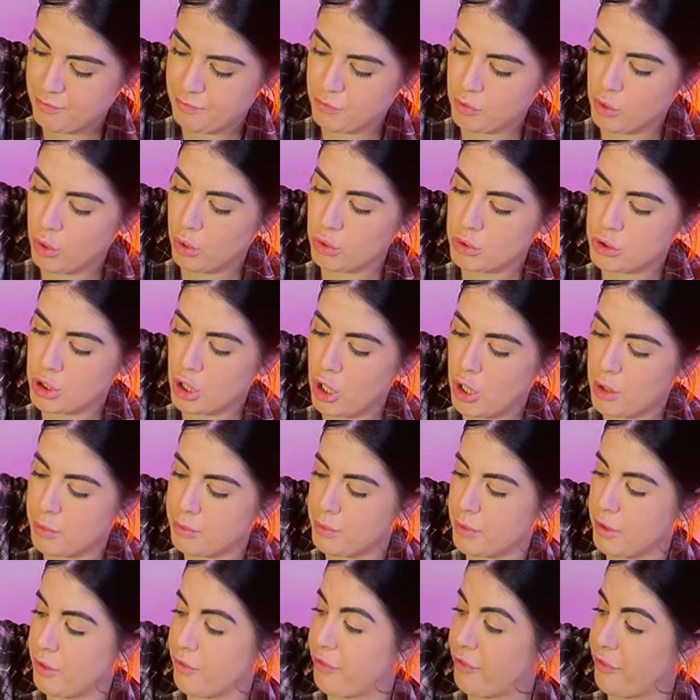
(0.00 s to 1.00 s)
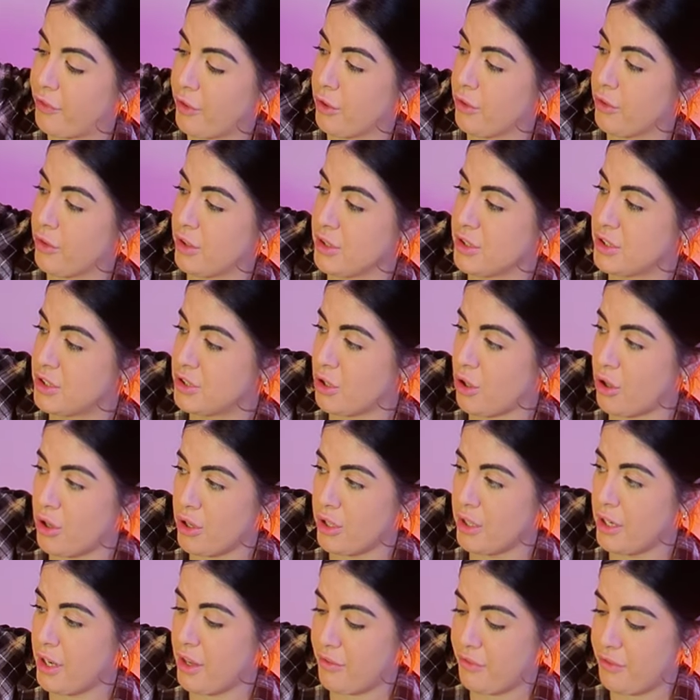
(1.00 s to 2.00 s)
roll top furthest
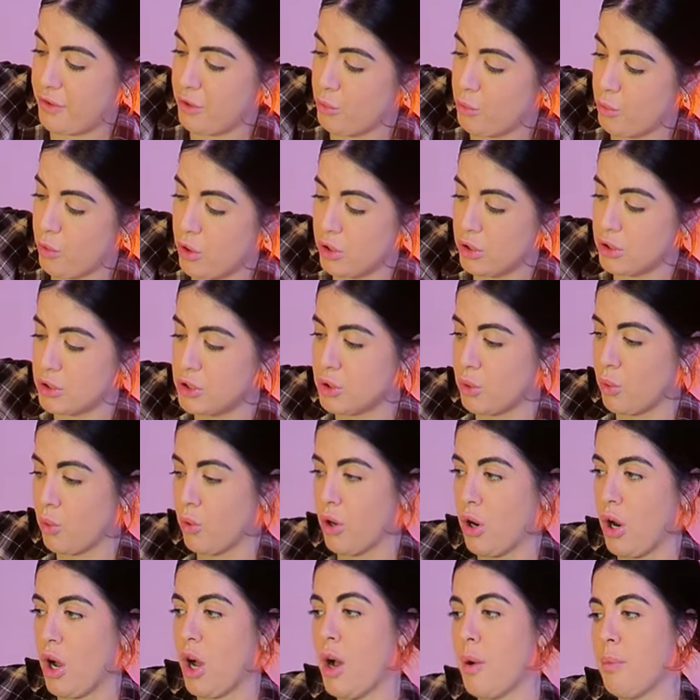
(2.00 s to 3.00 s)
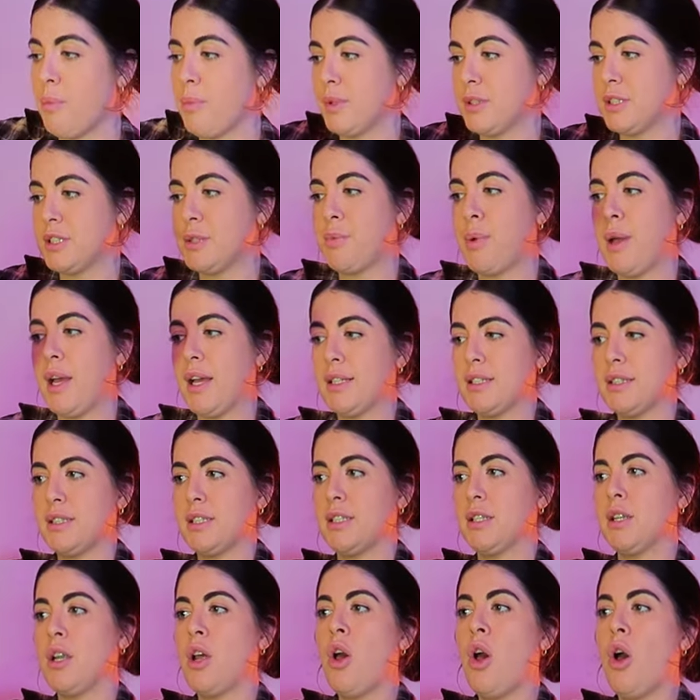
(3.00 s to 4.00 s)
down if you want or up
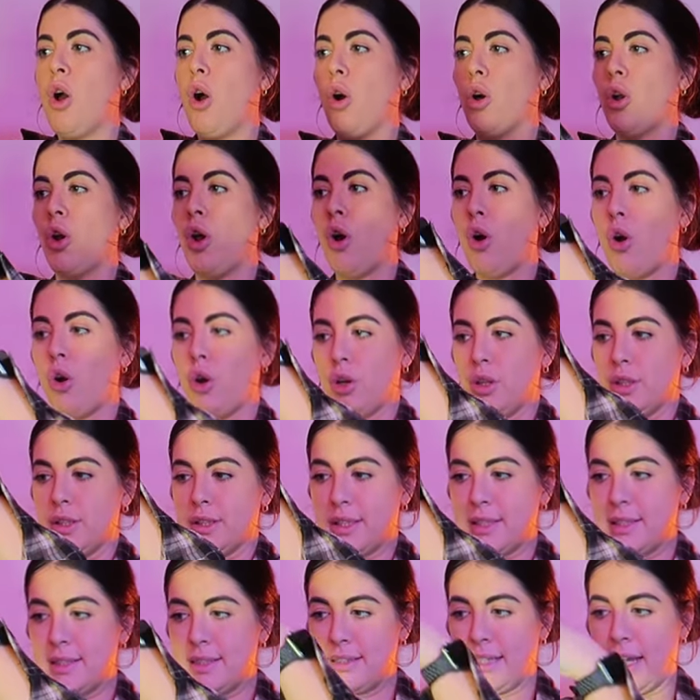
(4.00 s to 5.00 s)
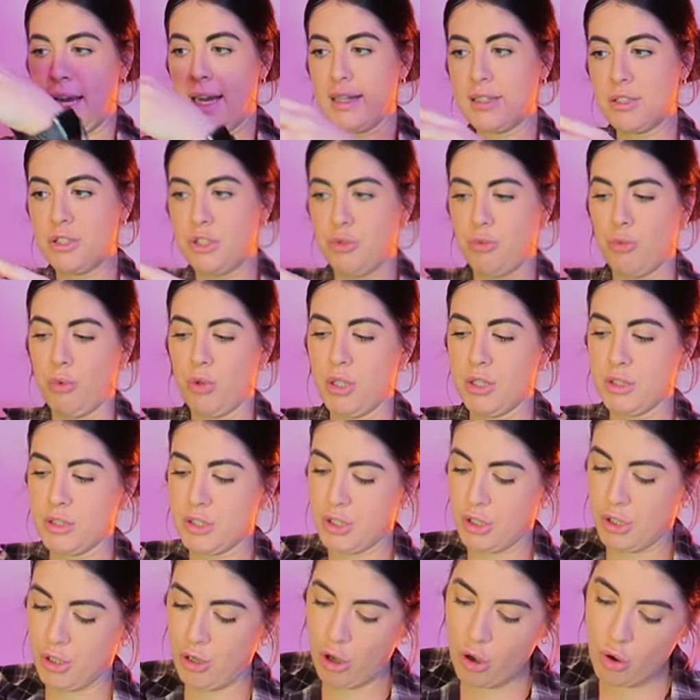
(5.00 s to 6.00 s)
depending on how stacked you want it
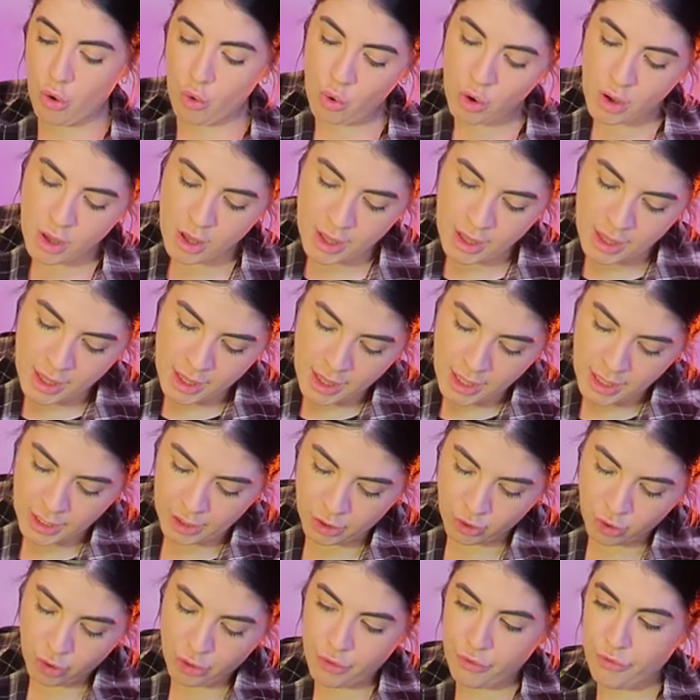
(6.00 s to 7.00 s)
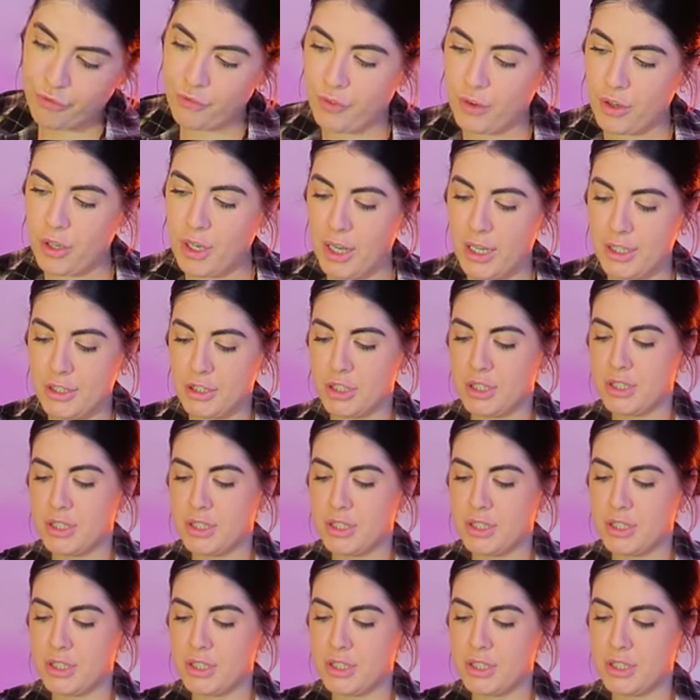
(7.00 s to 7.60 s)
to go. And on the front, I